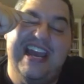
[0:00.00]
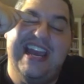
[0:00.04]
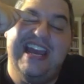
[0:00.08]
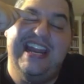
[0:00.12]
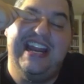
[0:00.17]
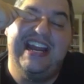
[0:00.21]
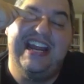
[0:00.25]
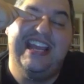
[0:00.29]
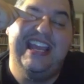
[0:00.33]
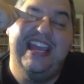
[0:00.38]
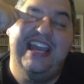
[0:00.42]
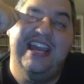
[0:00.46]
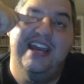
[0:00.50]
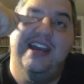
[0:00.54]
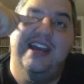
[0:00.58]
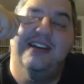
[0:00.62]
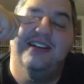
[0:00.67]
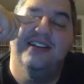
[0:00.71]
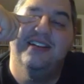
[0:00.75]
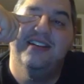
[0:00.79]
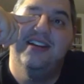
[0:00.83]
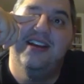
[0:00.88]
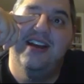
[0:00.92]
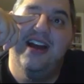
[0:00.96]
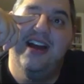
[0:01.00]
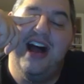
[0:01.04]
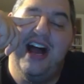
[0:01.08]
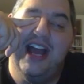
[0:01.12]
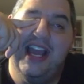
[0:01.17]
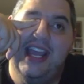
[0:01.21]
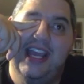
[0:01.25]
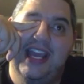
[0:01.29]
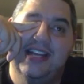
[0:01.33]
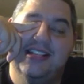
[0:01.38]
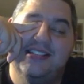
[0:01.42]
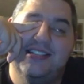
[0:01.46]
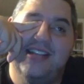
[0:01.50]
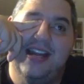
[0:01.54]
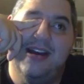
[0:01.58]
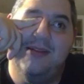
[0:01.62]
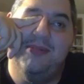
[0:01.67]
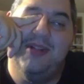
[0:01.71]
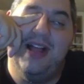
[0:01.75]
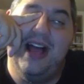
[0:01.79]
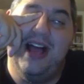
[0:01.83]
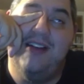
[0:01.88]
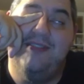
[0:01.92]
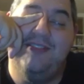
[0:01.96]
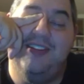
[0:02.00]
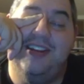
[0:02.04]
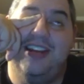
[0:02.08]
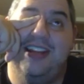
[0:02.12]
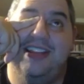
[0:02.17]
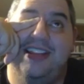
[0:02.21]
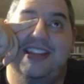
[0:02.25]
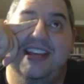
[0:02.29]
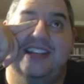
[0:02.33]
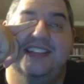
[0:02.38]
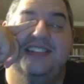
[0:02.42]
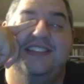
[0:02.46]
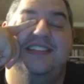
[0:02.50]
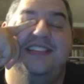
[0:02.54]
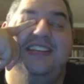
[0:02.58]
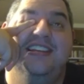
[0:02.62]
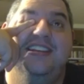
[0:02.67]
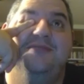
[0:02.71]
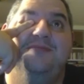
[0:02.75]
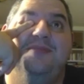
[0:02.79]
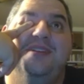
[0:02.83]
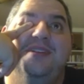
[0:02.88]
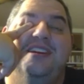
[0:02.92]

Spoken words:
And I can't stop laughing at that scene